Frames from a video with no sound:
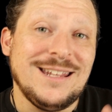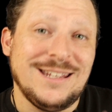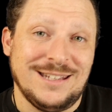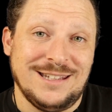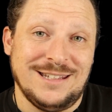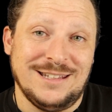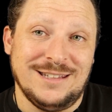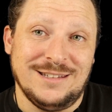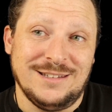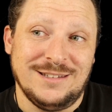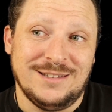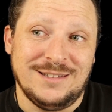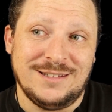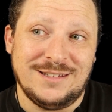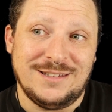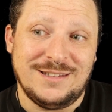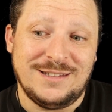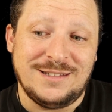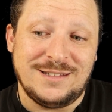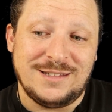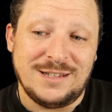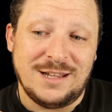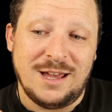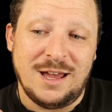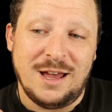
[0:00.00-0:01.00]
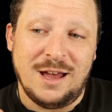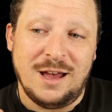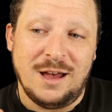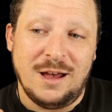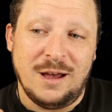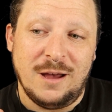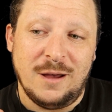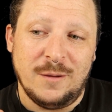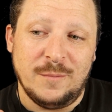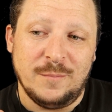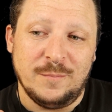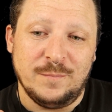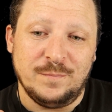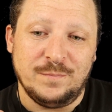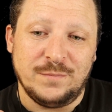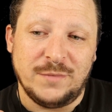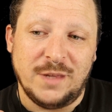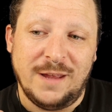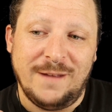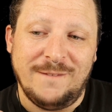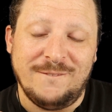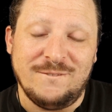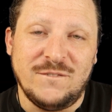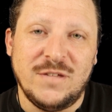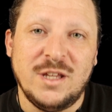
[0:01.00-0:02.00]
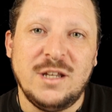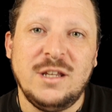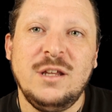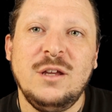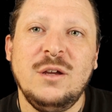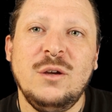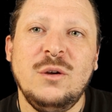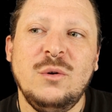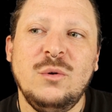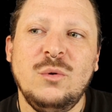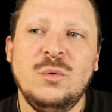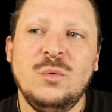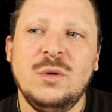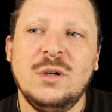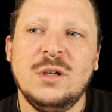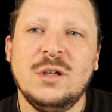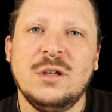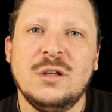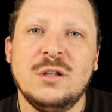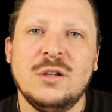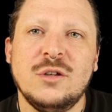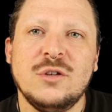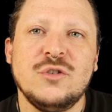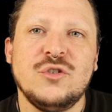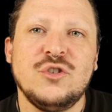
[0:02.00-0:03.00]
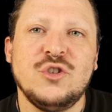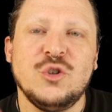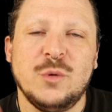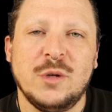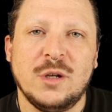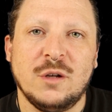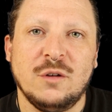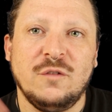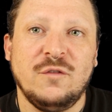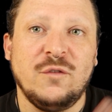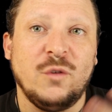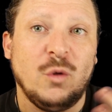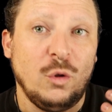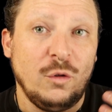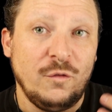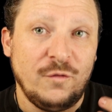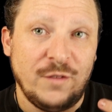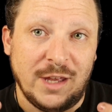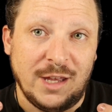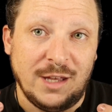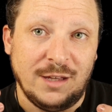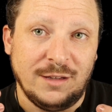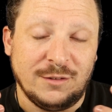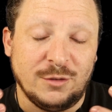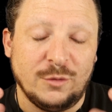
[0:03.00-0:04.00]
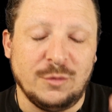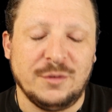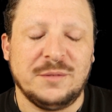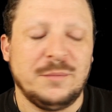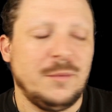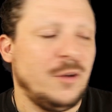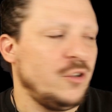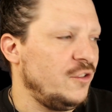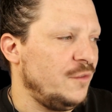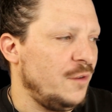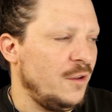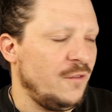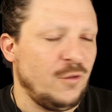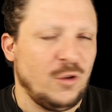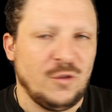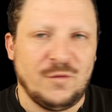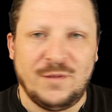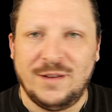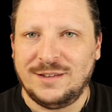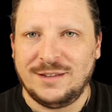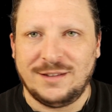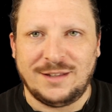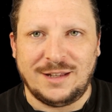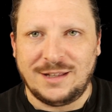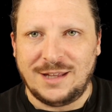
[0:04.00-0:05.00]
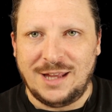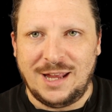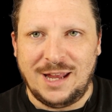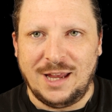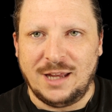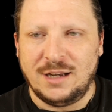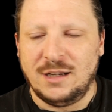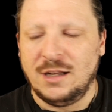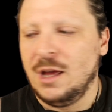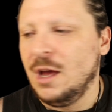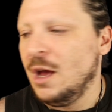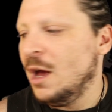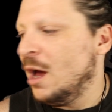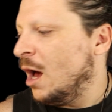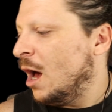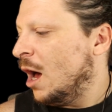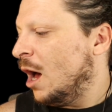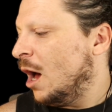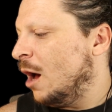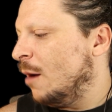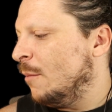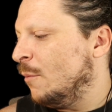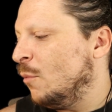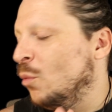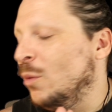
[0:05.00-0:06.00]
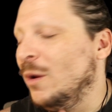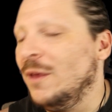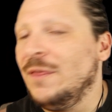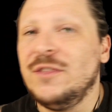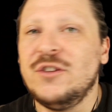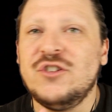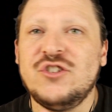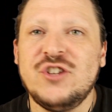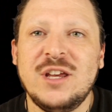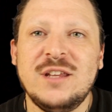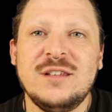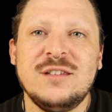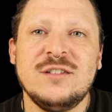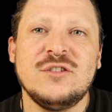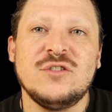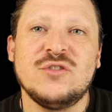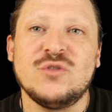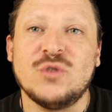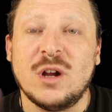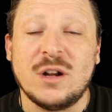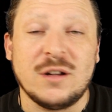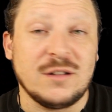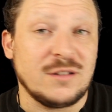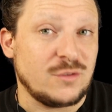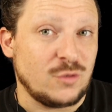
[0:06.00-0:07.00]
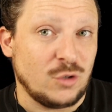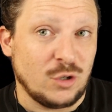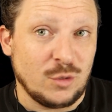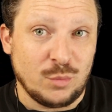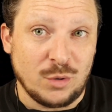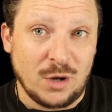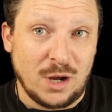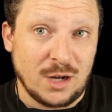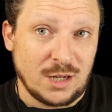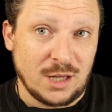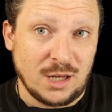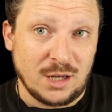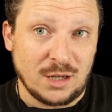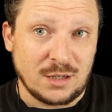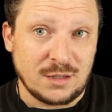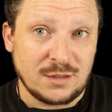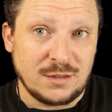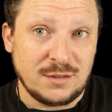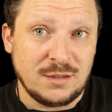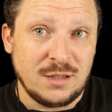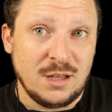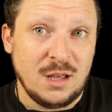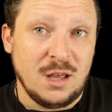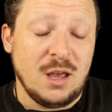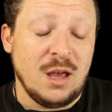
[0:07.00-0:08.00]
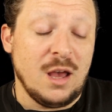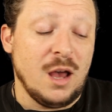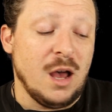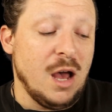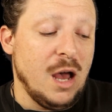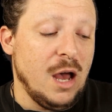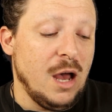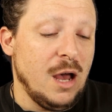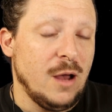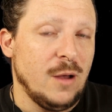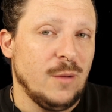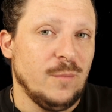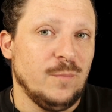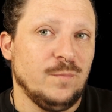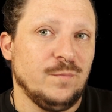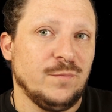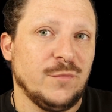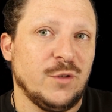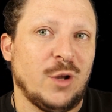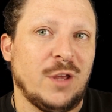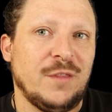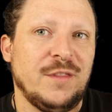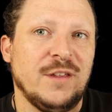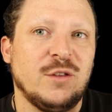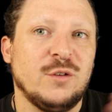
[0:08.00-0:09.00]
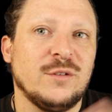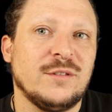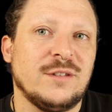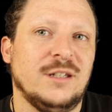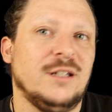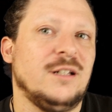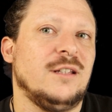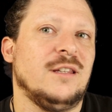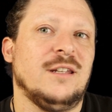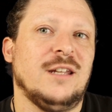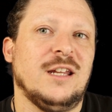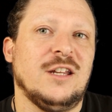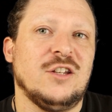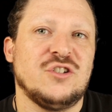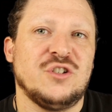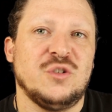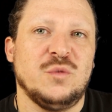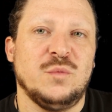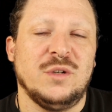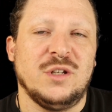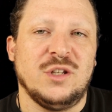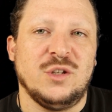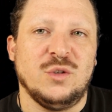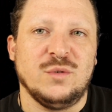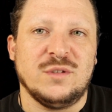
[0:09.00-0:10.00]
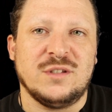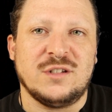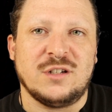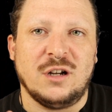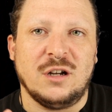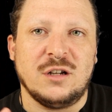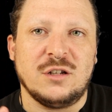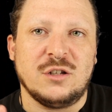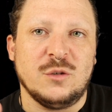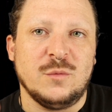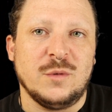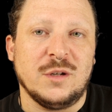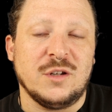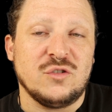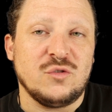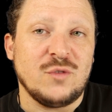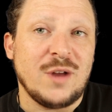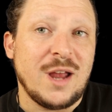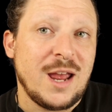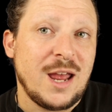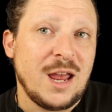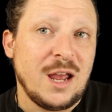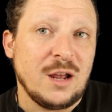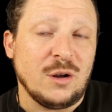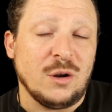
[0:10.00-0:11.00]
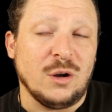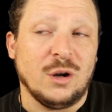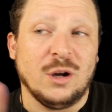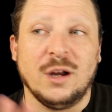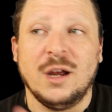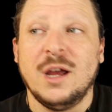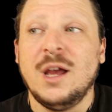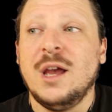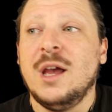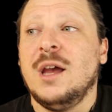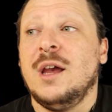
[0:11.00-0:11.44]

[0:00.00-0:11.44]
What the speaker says: is a video doing a full face, or as much of a full face as I can, with just drugstore products. I think there's an inclination when you start doing drag or